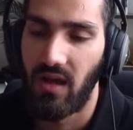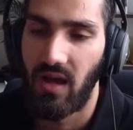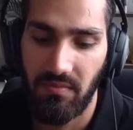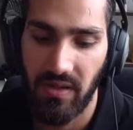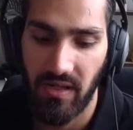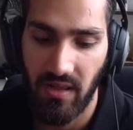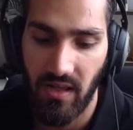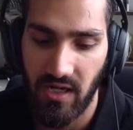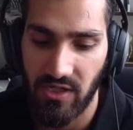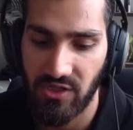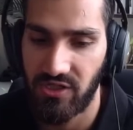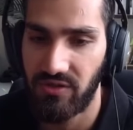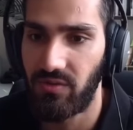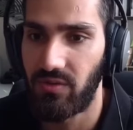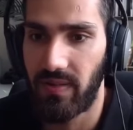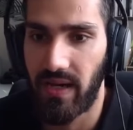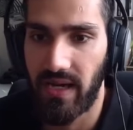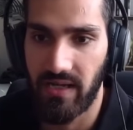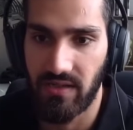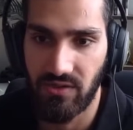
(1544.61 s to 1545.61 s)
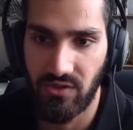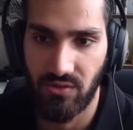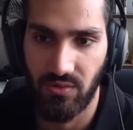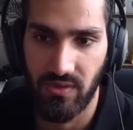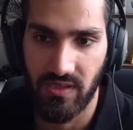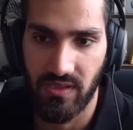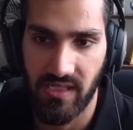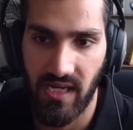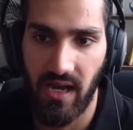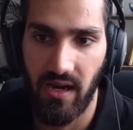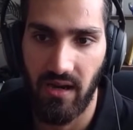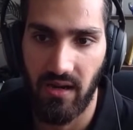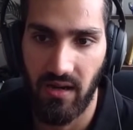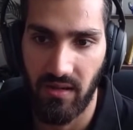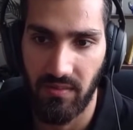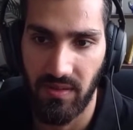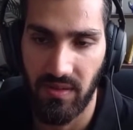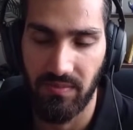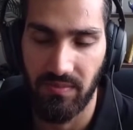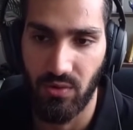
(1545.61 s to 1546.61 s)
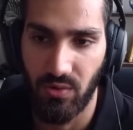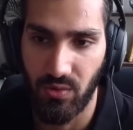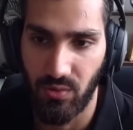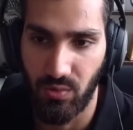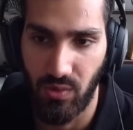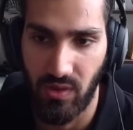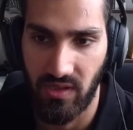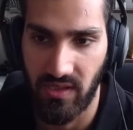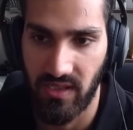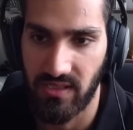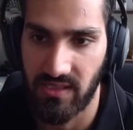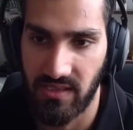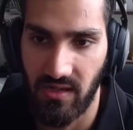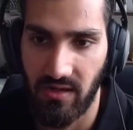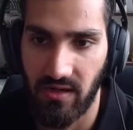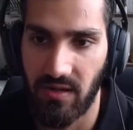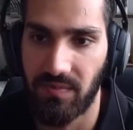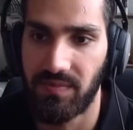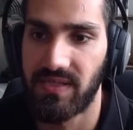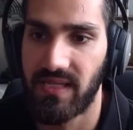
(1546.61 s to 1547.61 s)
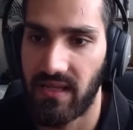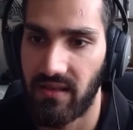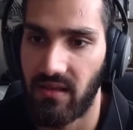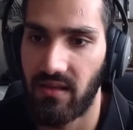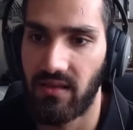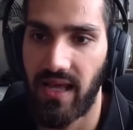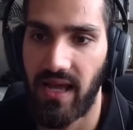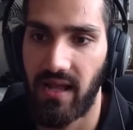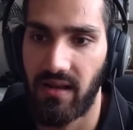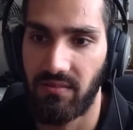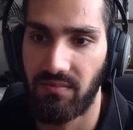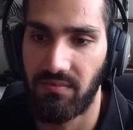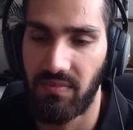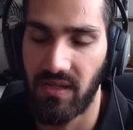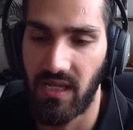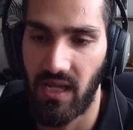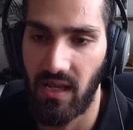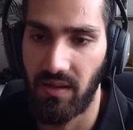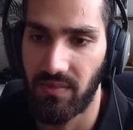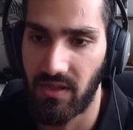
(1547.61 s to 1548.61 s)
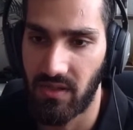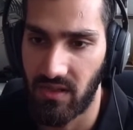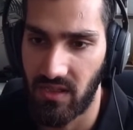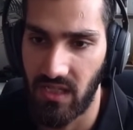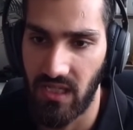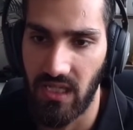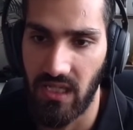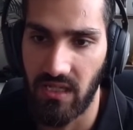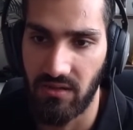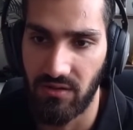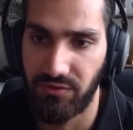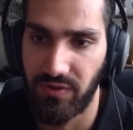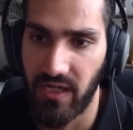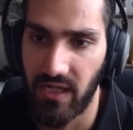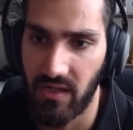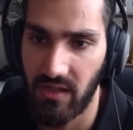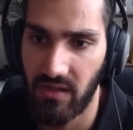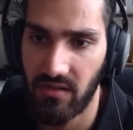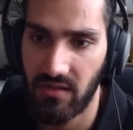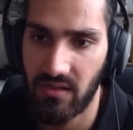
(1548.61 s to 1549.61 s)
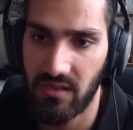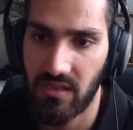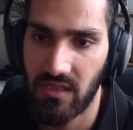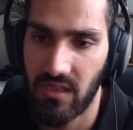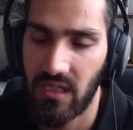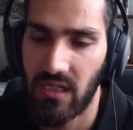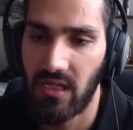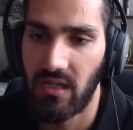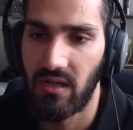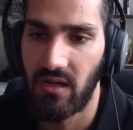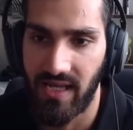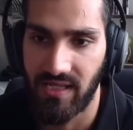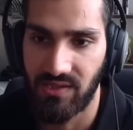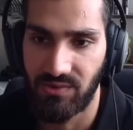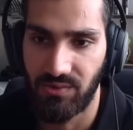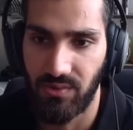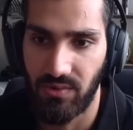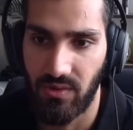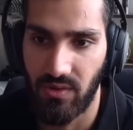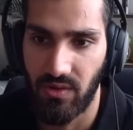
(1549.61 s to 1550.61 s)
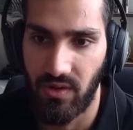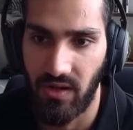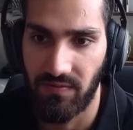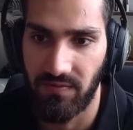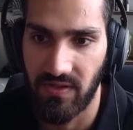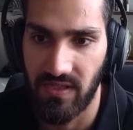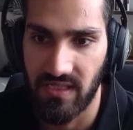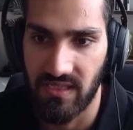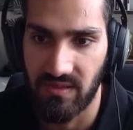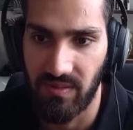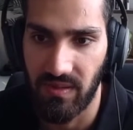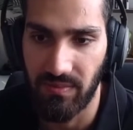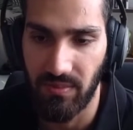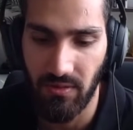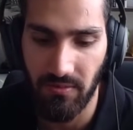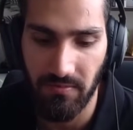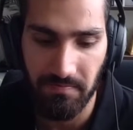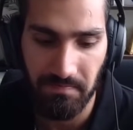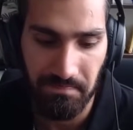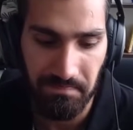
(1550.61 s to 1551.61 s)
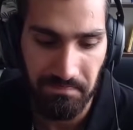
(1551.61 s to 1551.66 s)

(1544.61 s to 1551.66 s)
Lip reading: But largely we biased towards hiring people who'd worked at startups. I think that became the key ingredient as we were looking for these people.